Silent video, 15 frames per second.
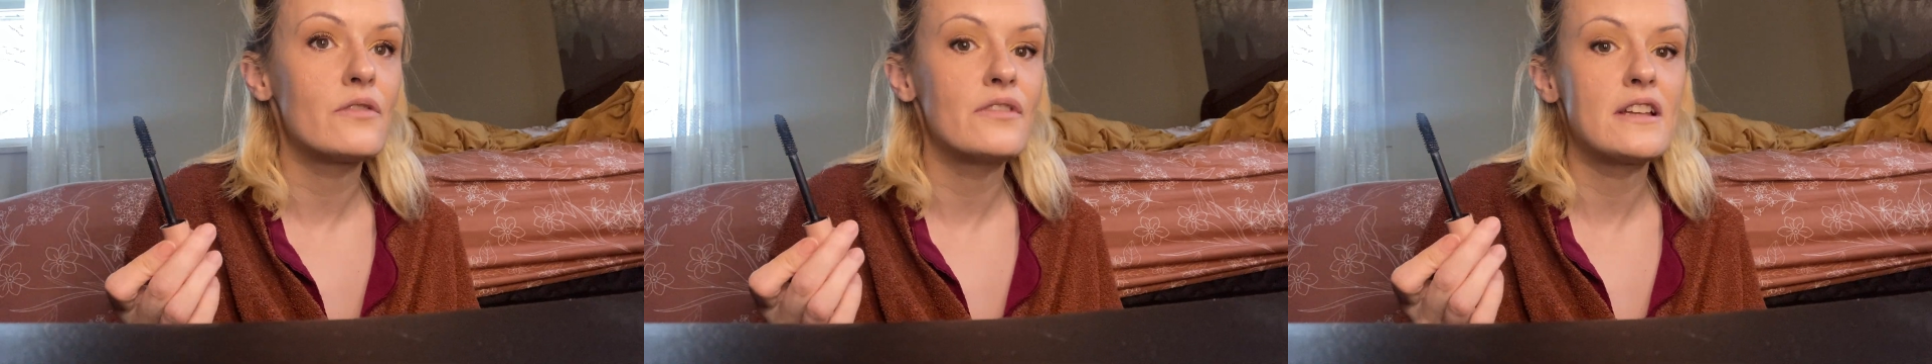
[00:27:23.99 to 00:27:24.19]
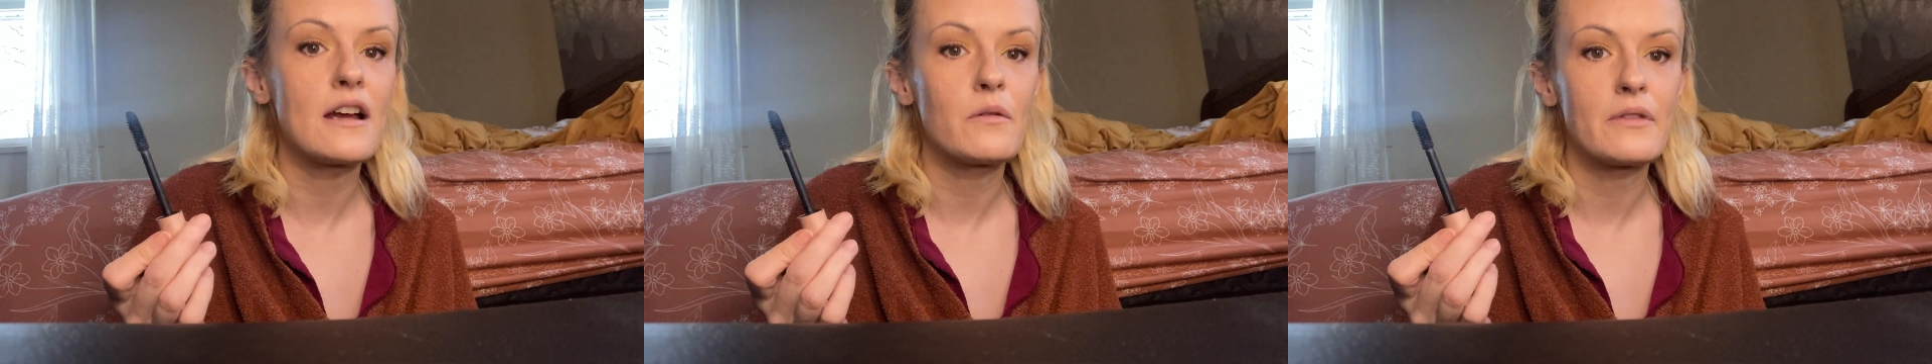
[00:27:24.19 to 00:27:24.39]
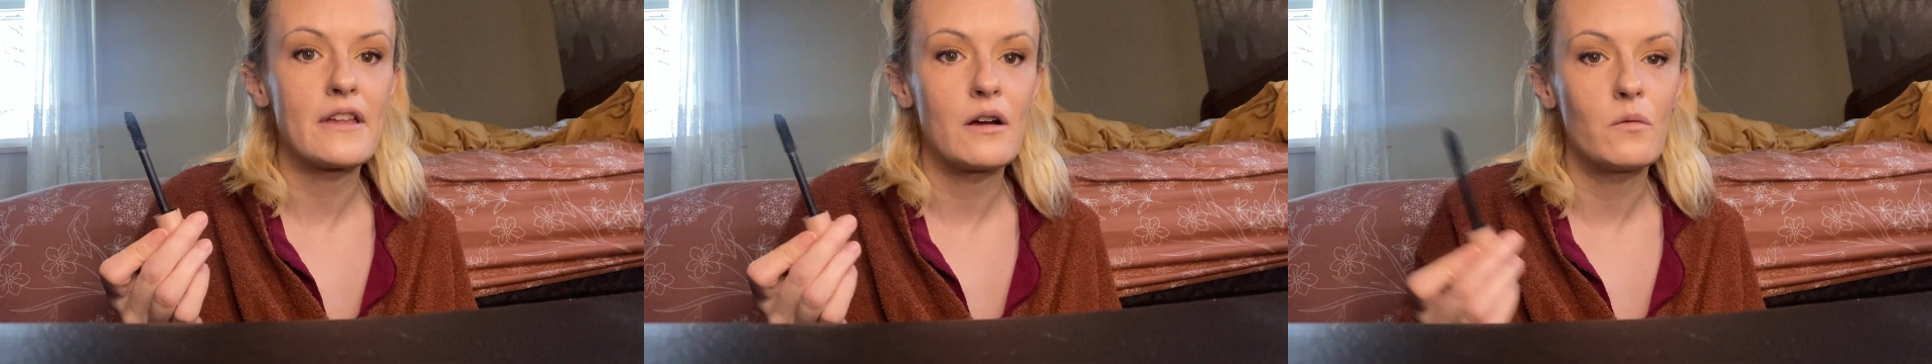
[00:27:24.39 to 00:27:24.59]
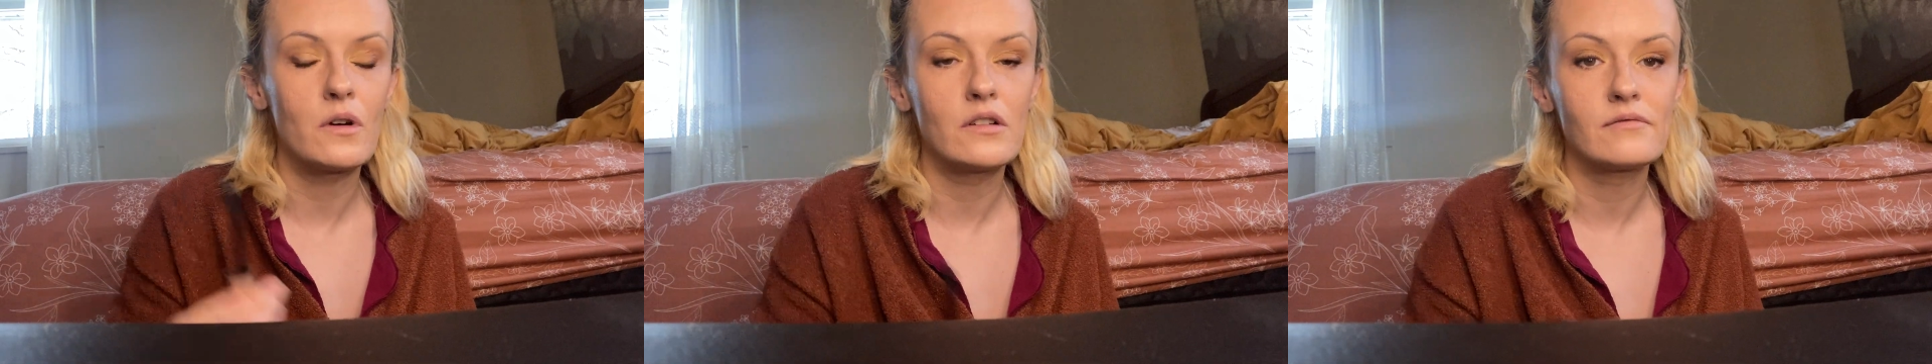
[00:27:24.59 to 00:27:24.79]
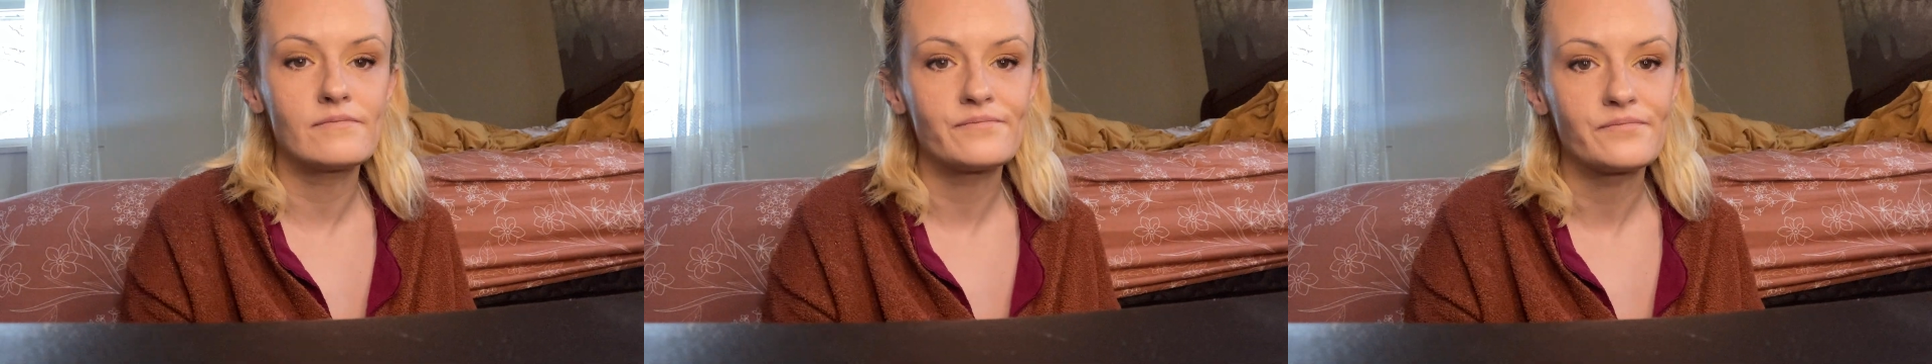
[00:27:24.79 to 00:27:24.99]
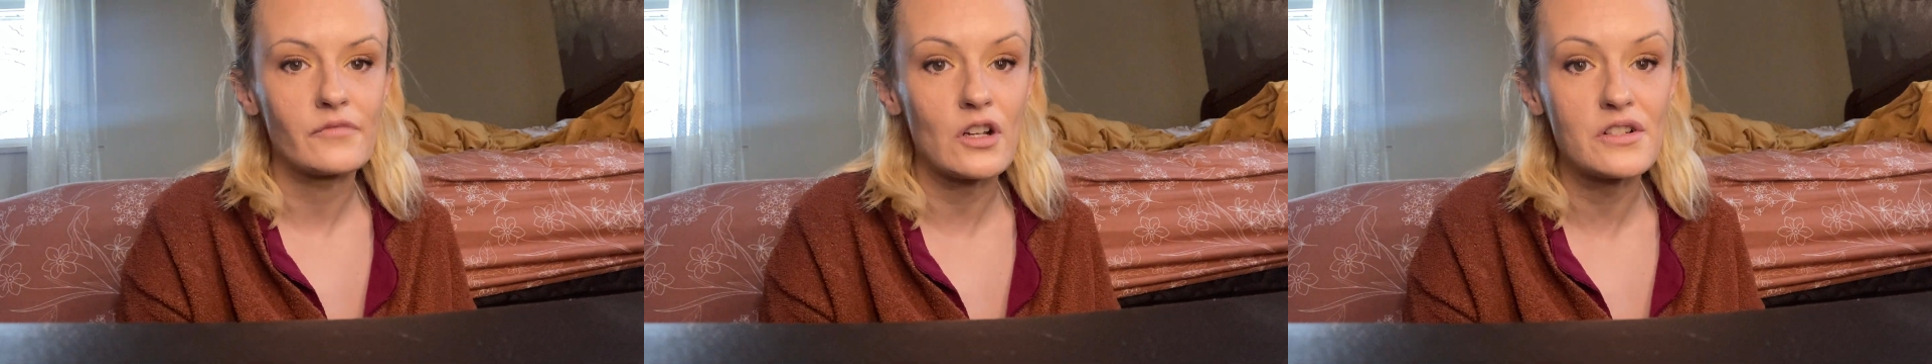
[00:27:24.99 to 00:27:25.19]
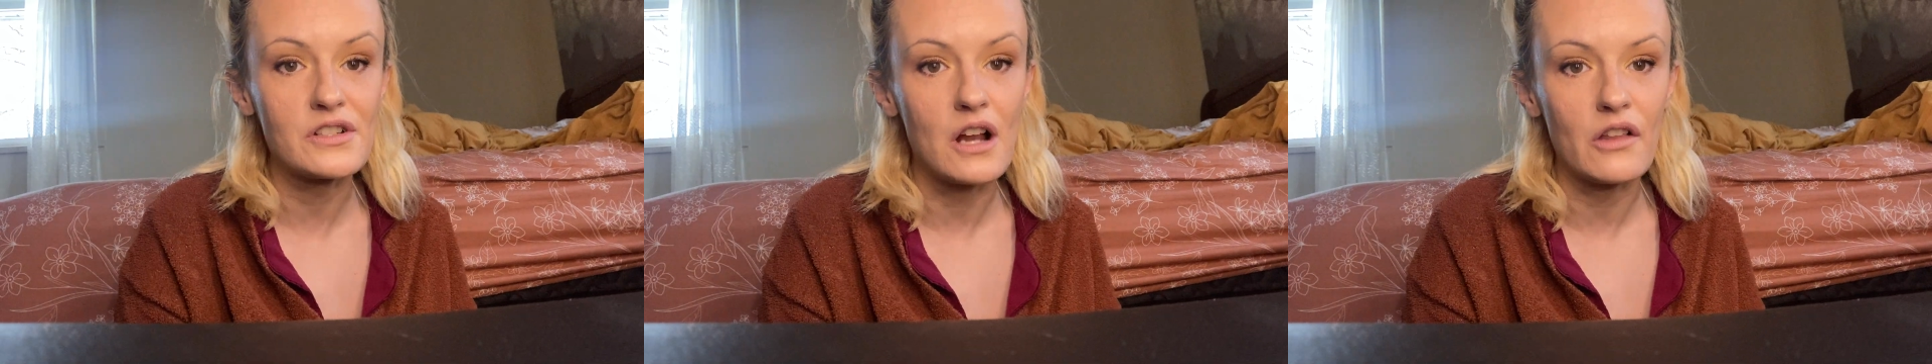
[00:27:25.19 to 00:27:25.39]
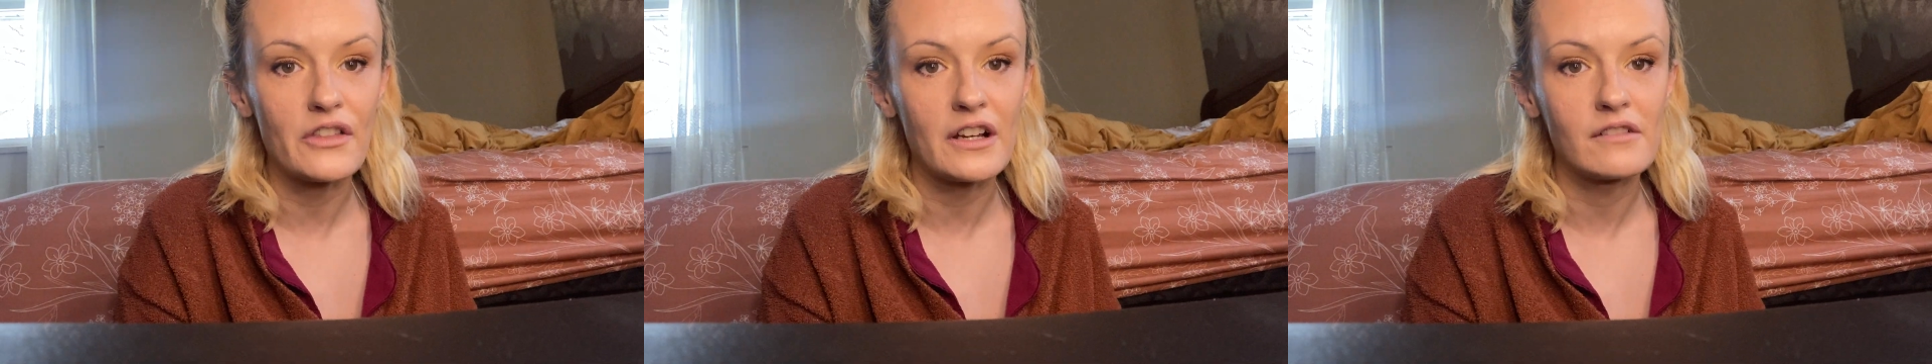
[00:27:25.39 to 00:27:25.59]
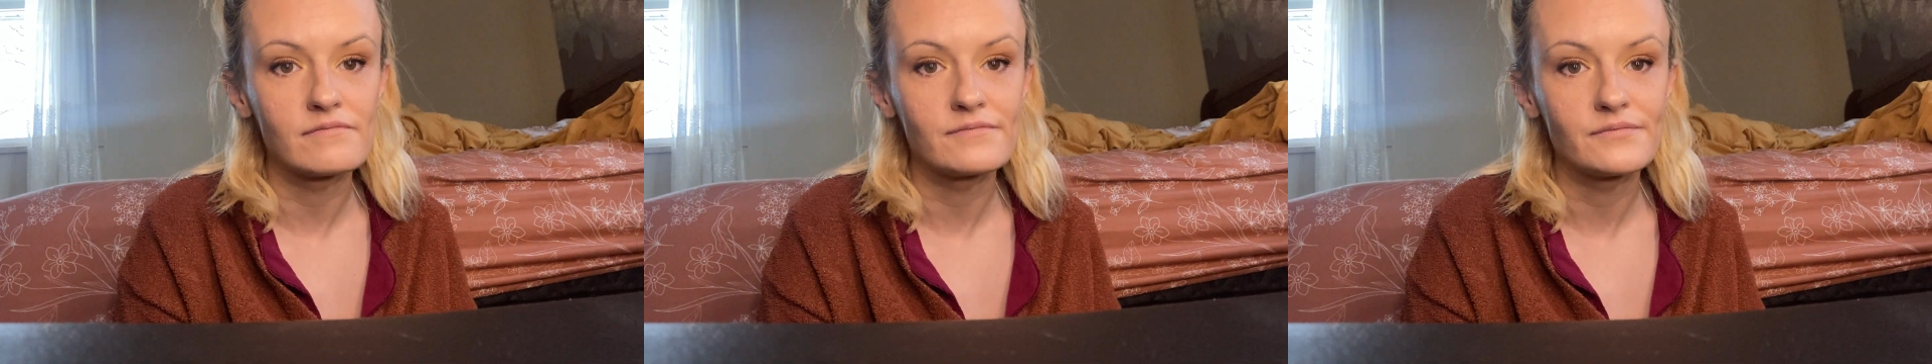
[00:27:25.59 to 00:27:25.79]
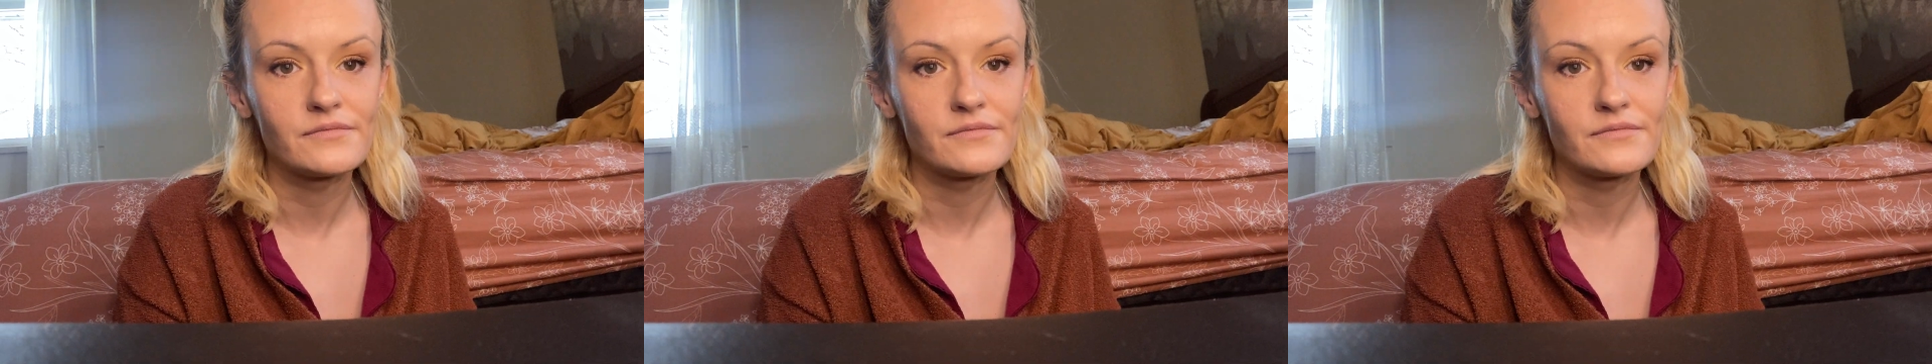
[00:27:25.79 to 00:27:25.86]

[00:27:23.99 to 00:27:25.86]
in the eye with that one. There's nothing.